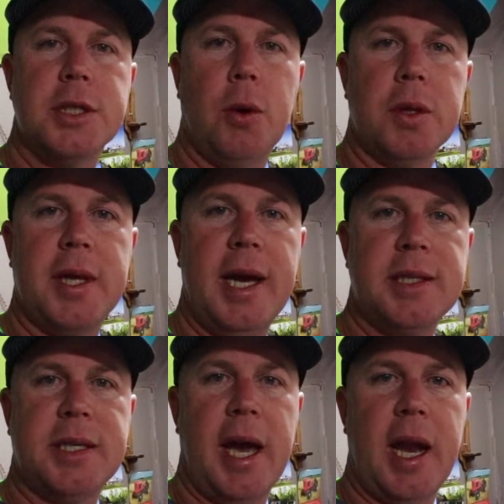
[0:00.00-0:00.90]
So with
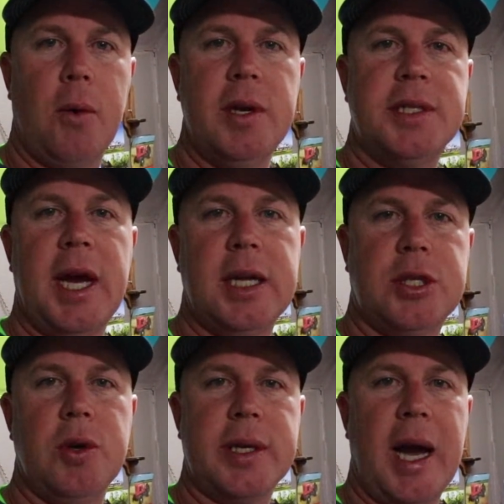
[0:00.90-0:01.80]
that said, I reached out
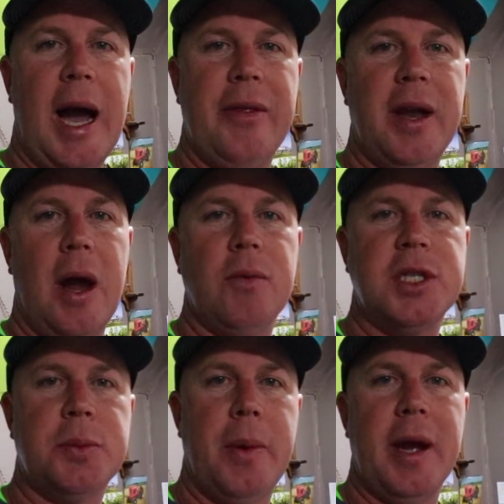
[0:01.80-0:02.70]
to a guy that I
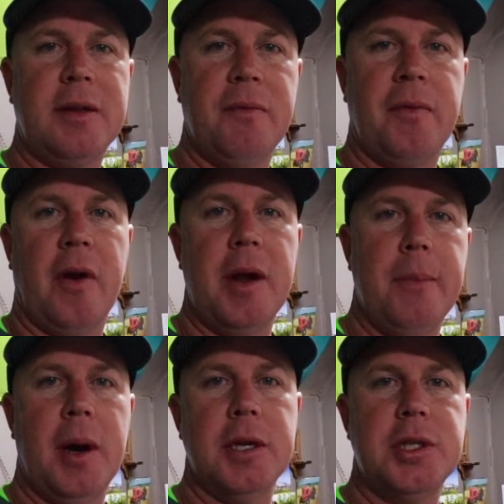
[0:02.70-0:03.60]
respect very
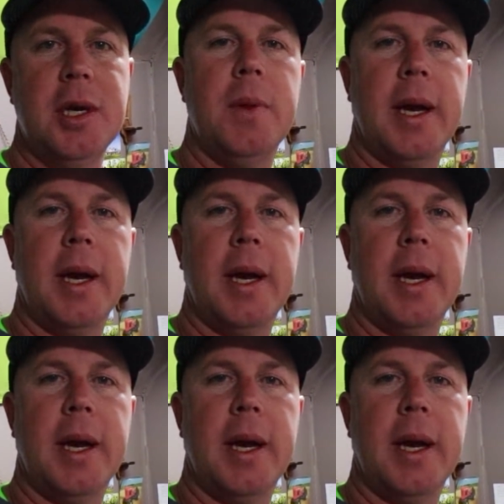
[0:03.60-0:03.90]
much.